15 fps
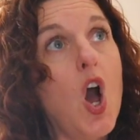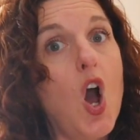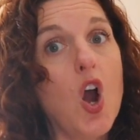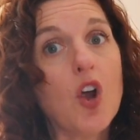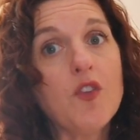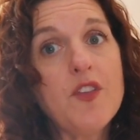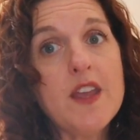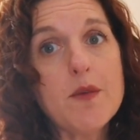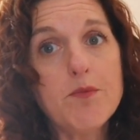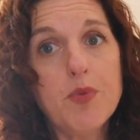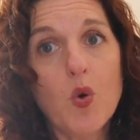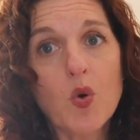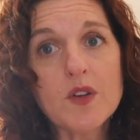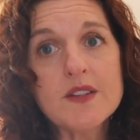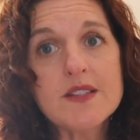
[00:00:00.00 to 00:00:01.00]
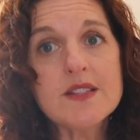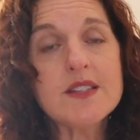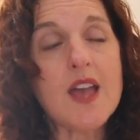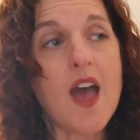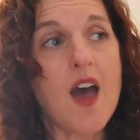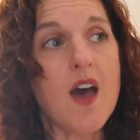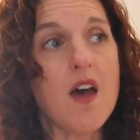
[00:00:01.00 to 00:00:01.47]
are the importance
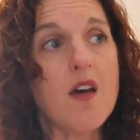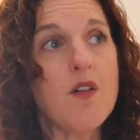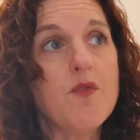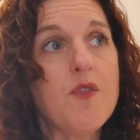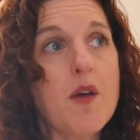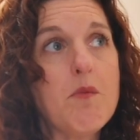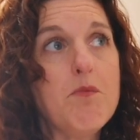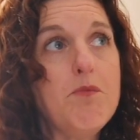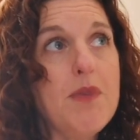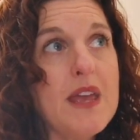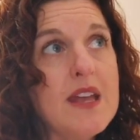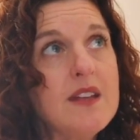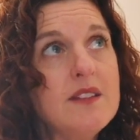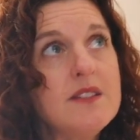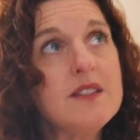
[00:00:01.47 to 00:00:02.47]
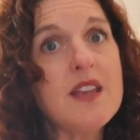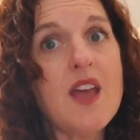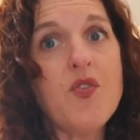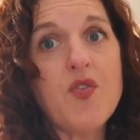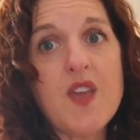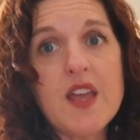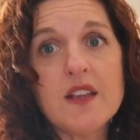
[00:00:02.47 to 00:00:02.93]
of bins
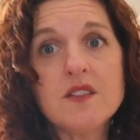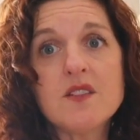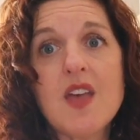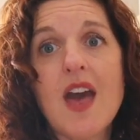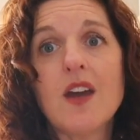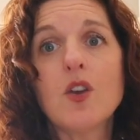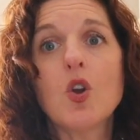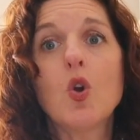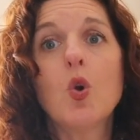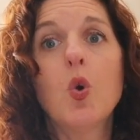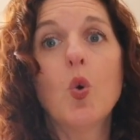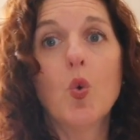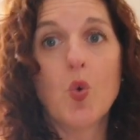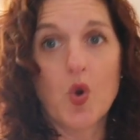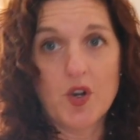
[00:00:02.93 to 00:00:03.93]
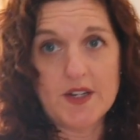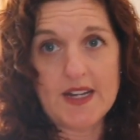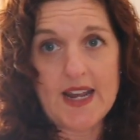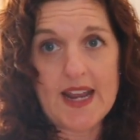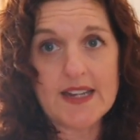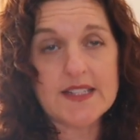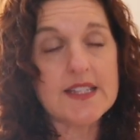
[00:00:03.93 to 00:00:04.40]
and things that
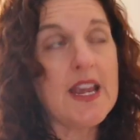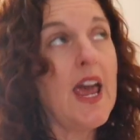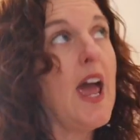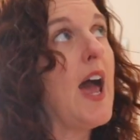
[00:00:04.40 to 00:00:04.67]
coordinate.